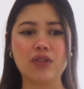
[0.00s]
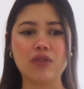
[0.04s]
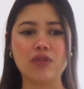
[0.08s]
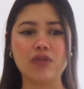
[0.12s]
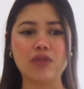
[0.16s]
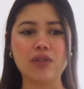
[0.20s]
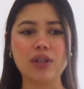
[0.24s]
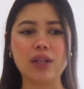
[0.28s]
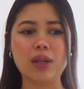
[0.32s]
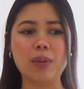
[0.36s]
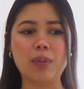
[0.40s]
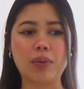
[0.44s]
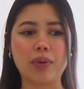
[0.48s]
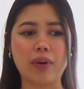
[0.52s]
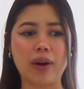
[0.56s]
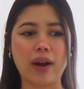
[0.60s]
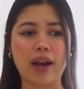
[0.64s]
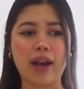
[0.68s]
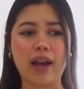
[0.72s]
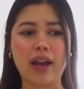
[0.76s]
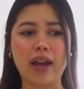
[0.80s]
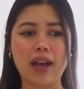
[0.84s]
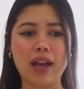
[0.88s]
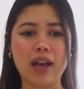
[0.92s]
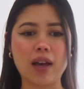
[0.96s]
fully
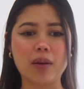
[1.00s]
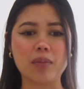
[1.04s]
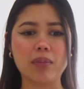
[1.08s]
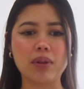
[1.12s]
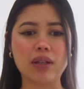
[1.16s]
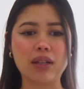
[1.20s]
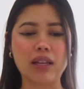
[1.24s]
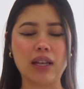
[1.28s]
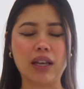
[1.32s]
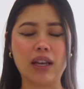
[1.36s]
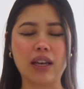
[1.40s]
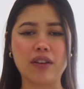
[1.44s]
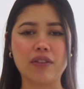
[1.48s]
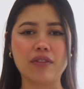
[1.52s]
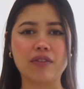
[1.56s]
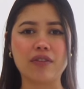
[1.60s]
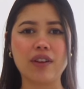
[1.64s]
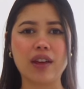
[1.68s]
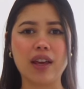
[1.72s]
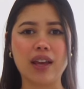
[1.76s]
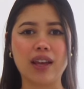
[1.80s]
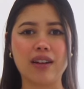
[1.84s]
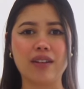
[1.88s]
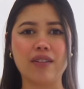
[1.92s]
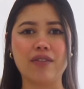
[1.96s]
pray and believe
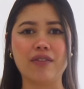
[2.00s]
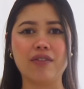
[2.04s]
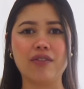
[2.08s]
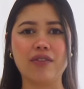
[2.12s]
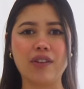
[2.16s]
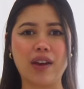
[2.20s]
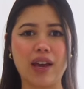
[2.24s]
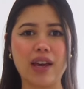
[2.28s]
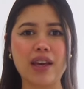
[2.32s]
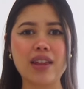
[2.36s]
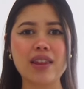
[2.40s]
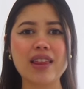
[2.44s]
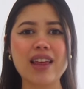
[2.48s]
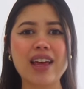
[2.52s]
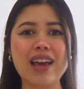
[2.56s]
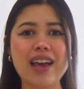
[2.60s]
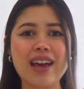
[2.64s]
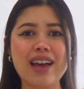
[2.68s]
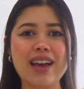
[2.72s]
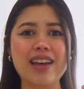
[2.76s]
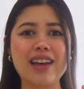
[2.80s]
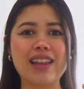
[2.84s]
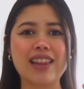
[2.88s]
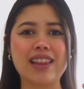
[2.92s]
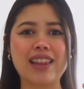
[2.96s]
in faith
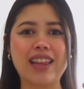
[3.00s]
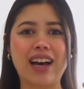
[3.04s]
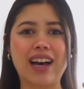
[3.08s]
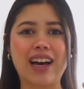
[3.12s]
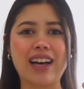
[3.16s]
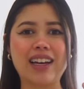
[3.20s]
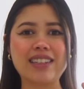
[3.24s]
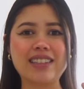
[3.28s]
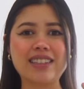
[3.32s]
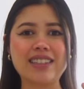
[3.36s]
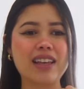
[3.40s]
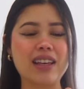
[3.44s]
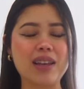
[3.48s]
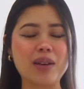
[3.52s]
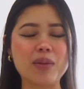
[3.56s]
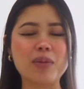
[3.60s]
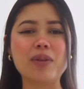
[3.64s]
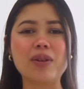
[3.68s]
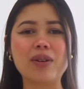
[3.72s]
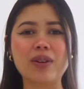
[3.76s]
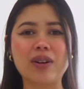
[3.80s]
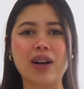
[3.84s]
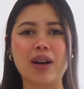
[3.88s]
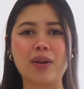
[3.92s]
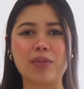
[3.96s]
that He
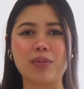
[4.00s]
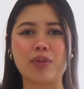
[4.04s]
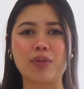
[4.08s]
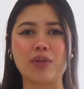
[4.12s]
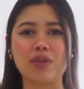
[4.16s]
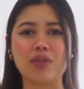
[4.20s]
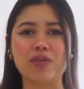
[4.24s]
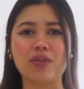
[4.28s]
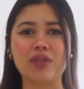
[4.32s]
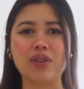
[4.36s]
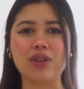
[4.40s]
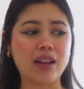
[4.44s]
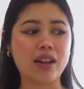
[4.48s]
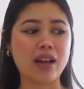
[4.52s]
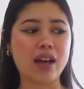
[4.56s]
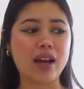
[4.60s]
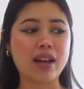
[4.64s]
will come through for you.